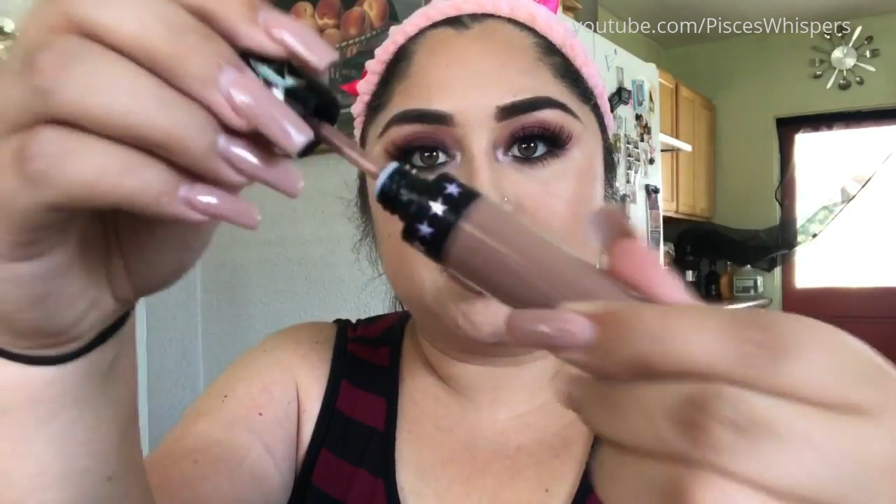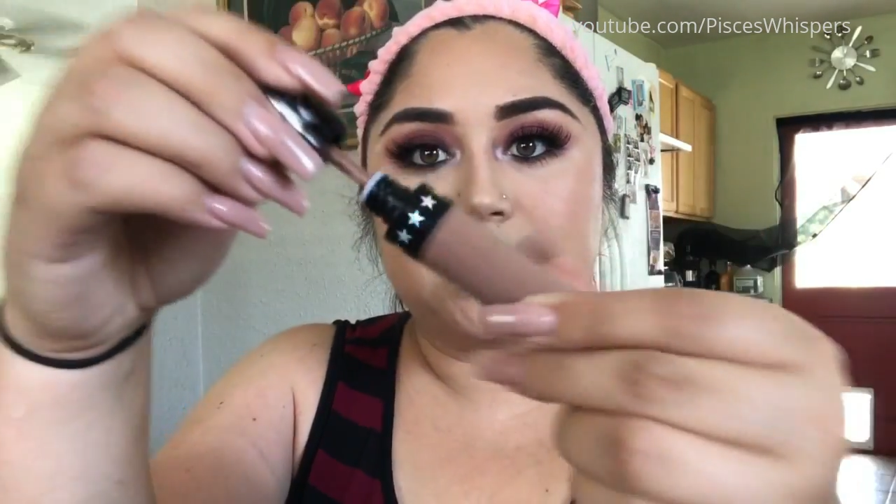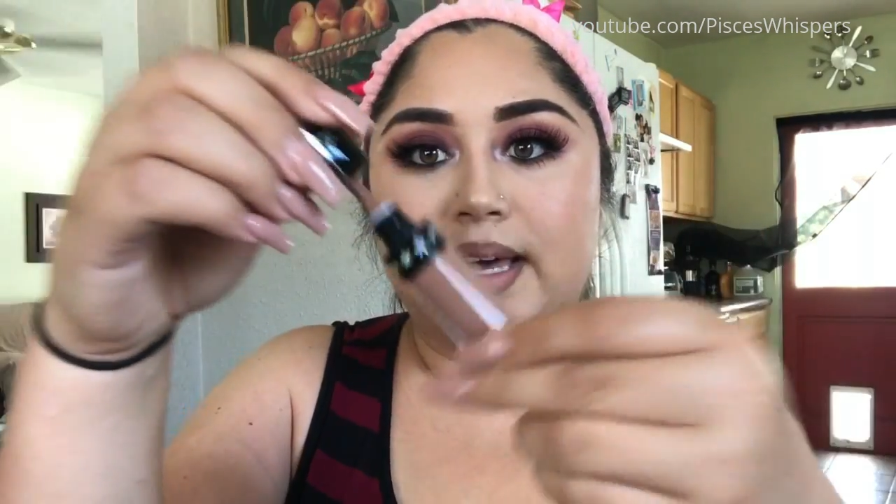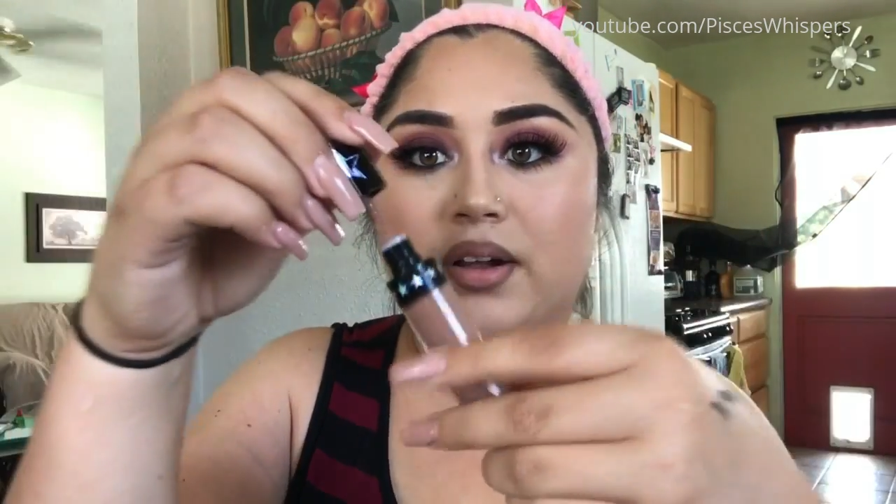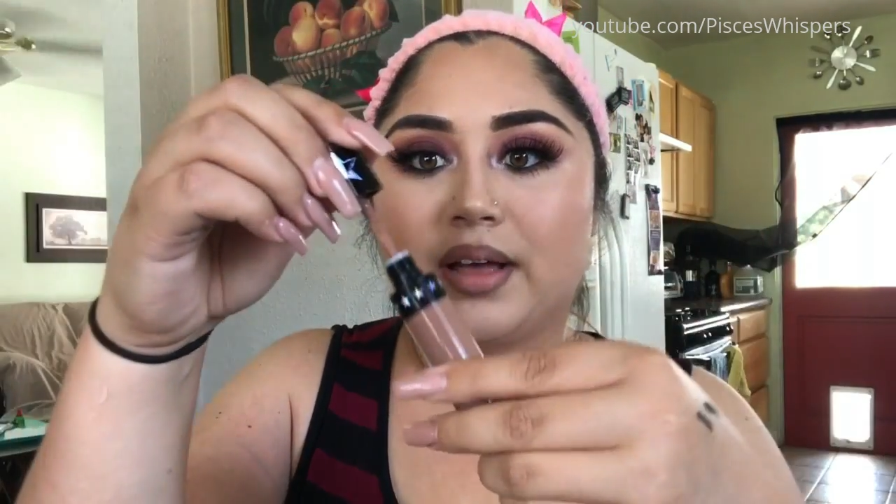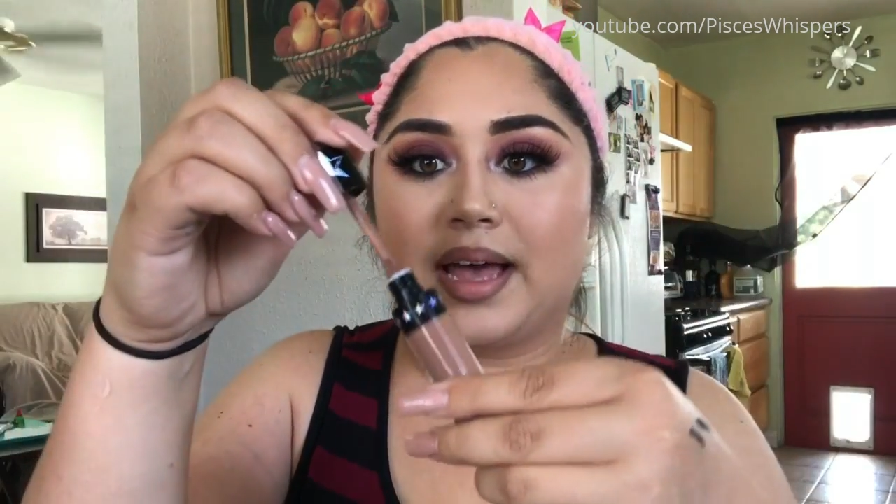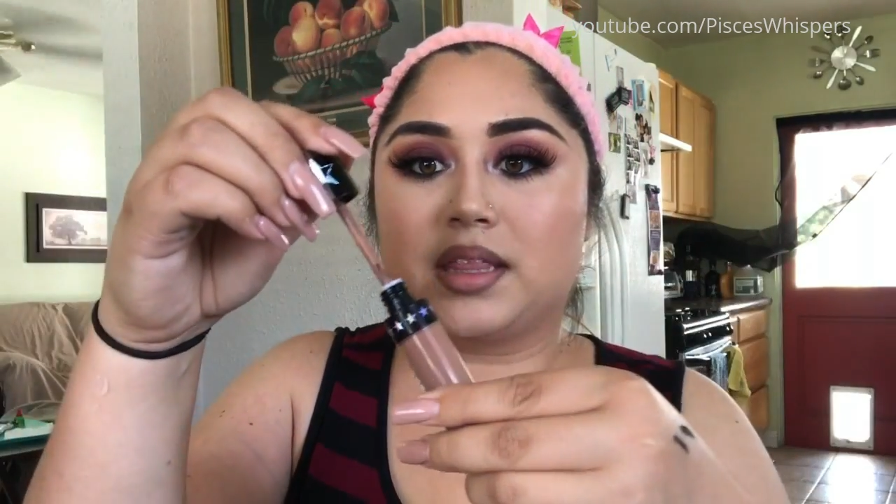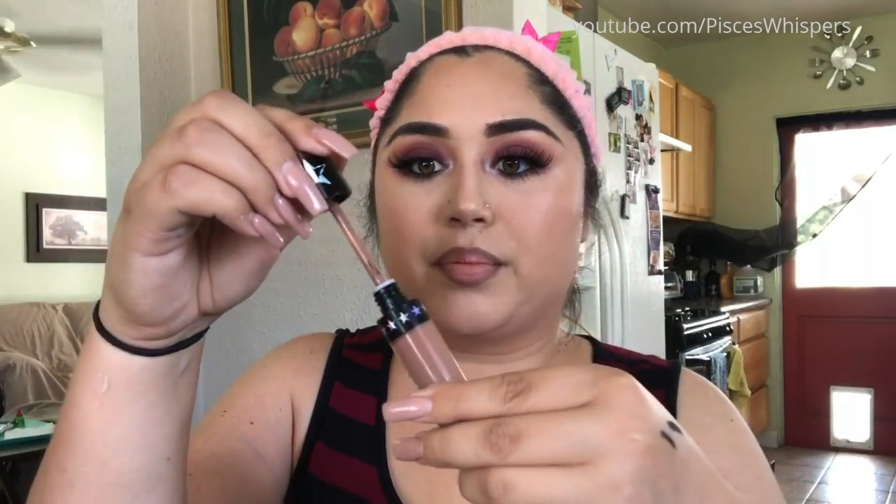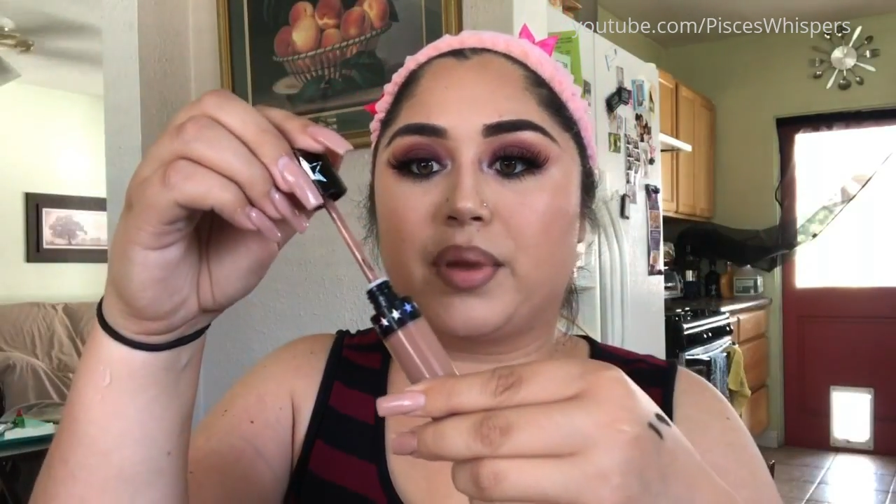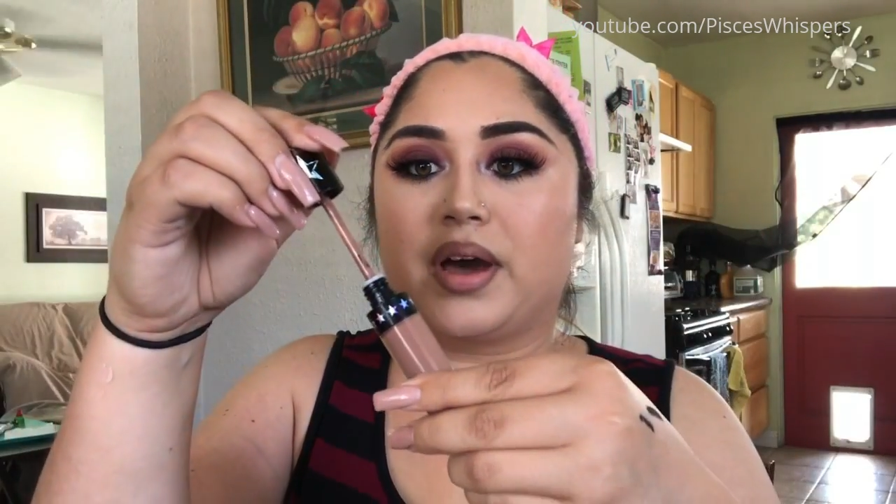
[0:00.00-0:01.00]
the tube and
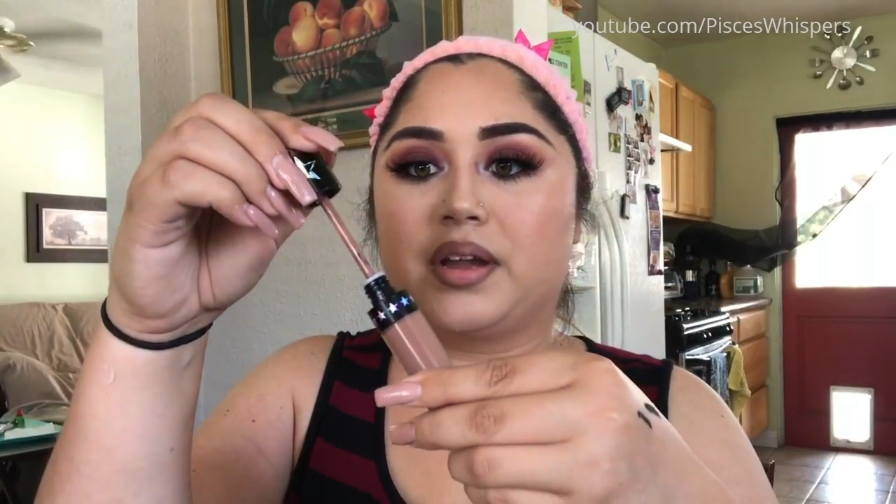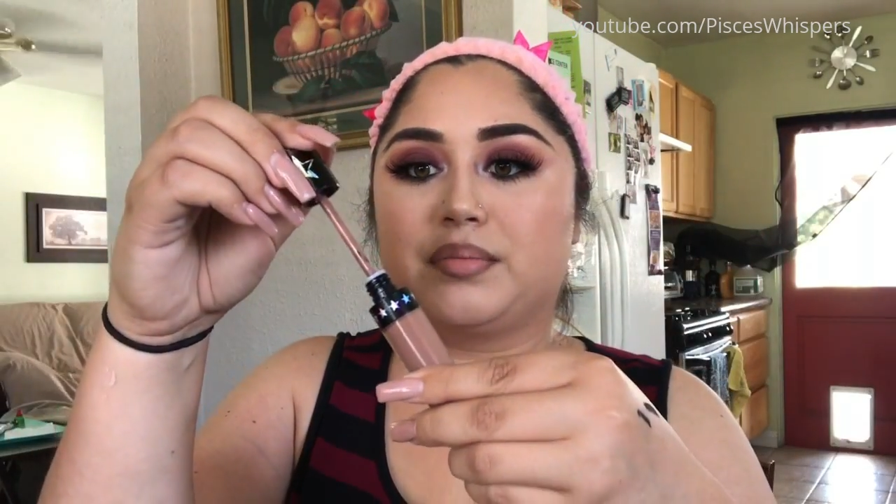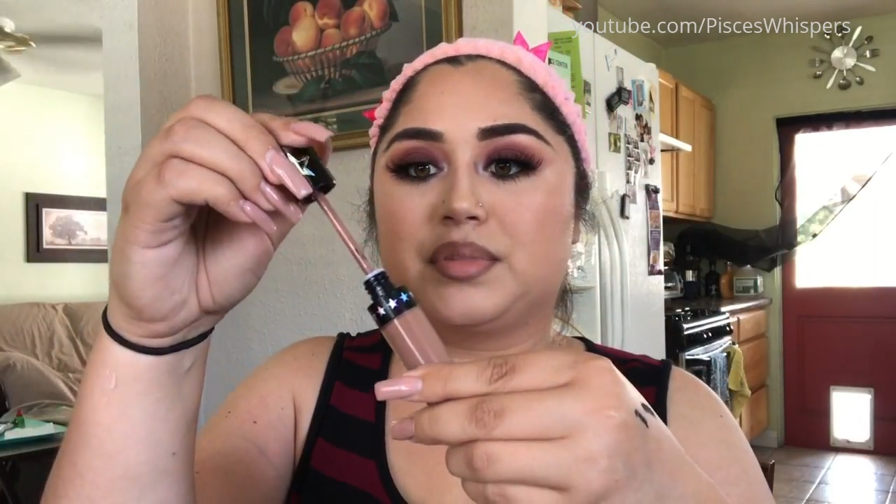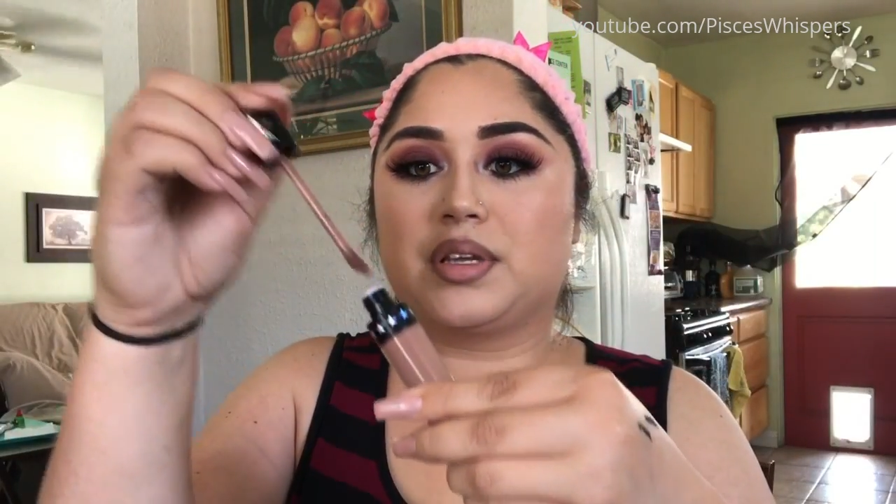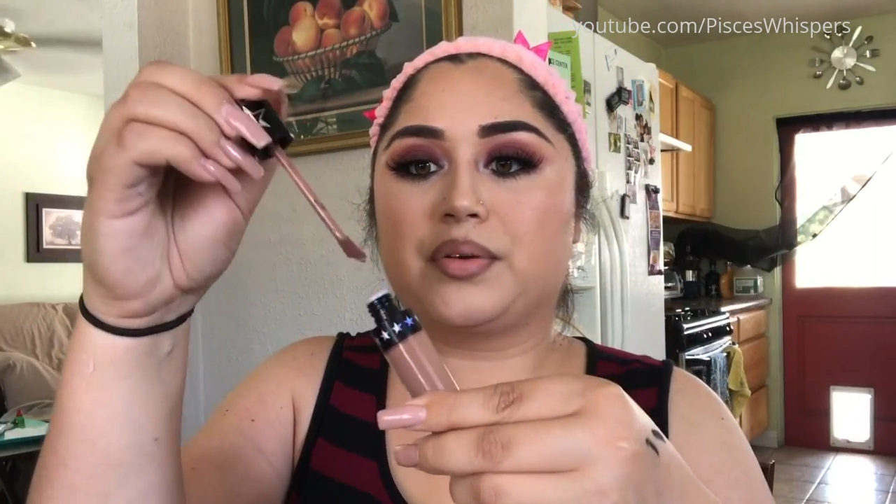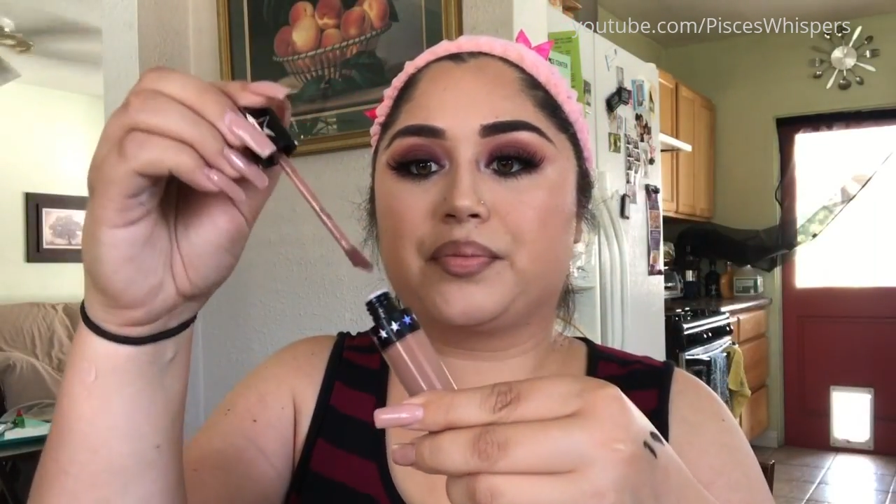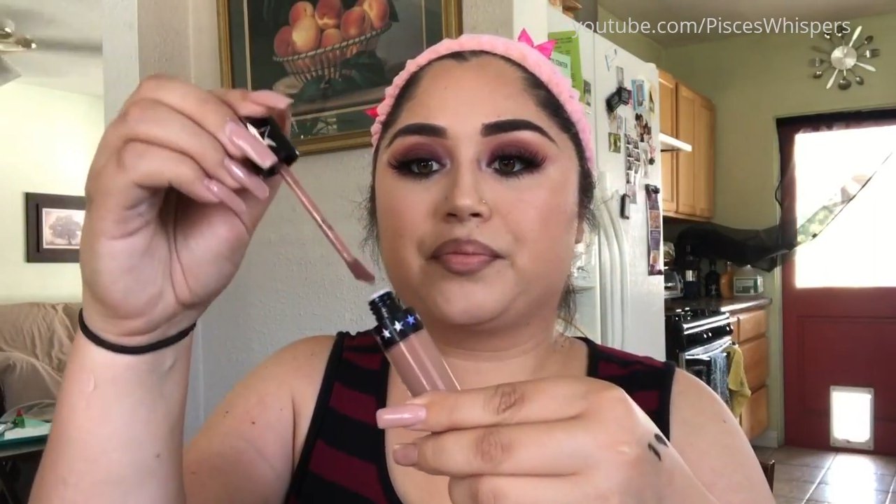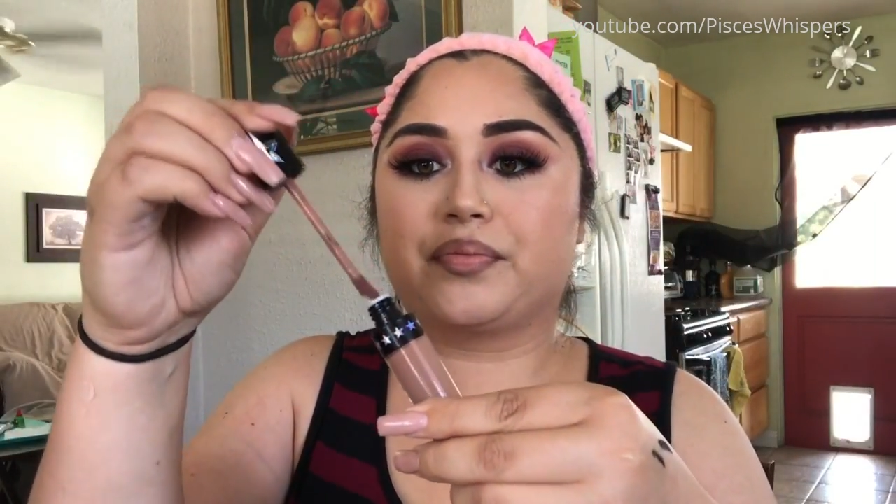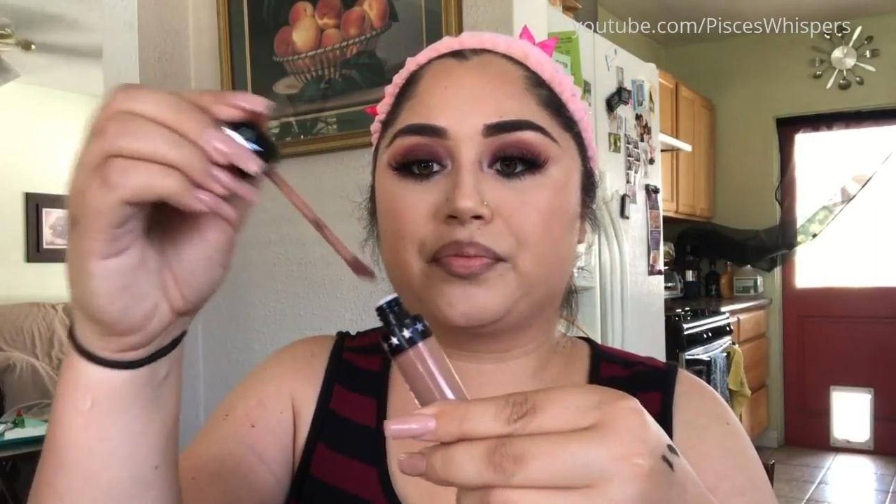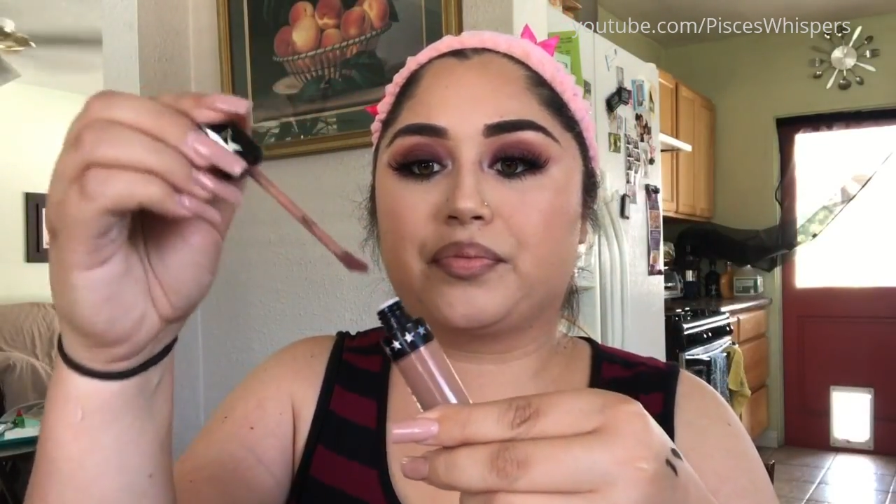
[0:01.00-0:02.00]
making sure that the